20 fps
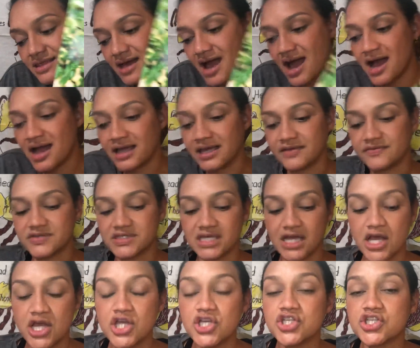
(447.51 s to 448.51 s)
hives.
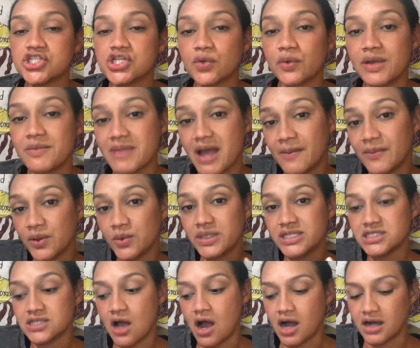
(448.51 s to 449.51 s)
So remember we
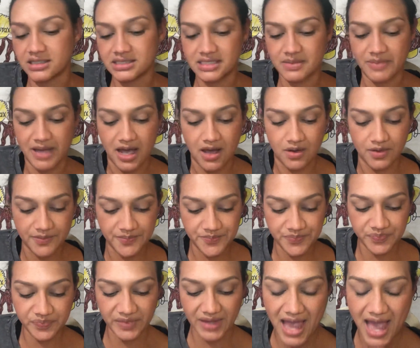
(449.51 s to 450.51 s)
talked about
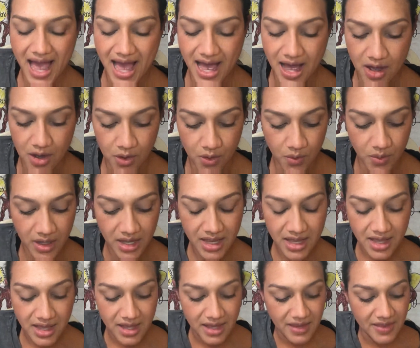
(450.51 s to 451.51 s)
how
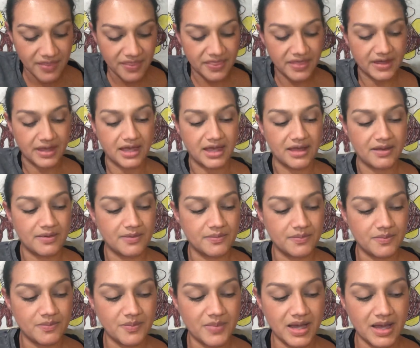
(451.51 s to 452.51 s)
the
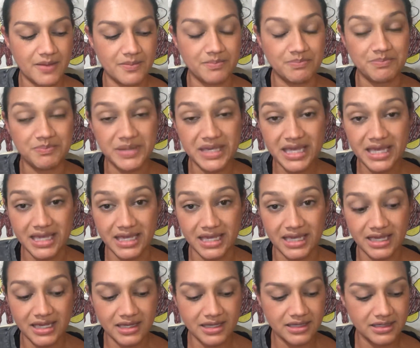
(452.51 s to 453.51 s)

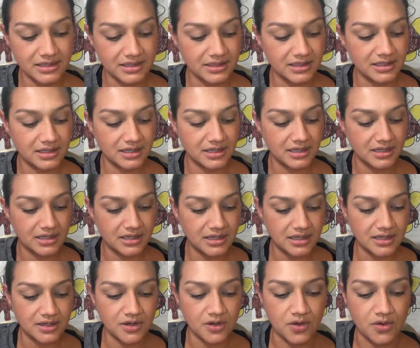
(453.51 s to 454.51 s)
bee
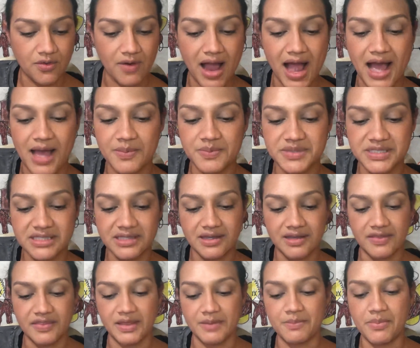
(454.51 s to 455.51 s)
grabs
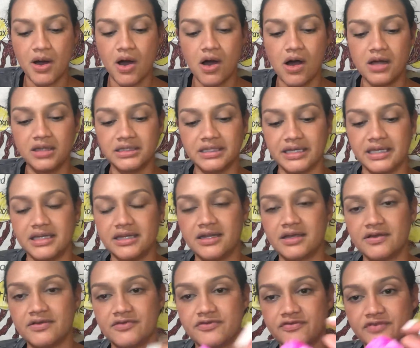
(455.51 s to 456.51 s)
the pollen
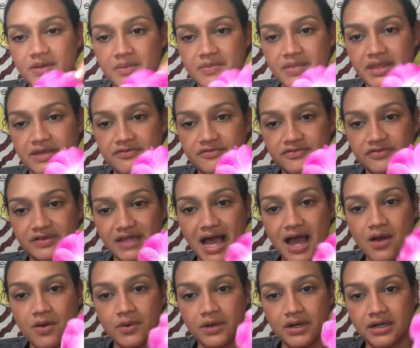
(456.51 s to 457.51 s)
from the
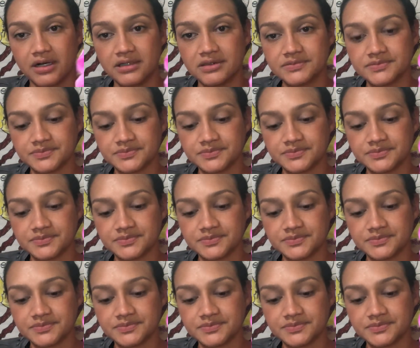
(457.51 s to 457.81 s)
flower.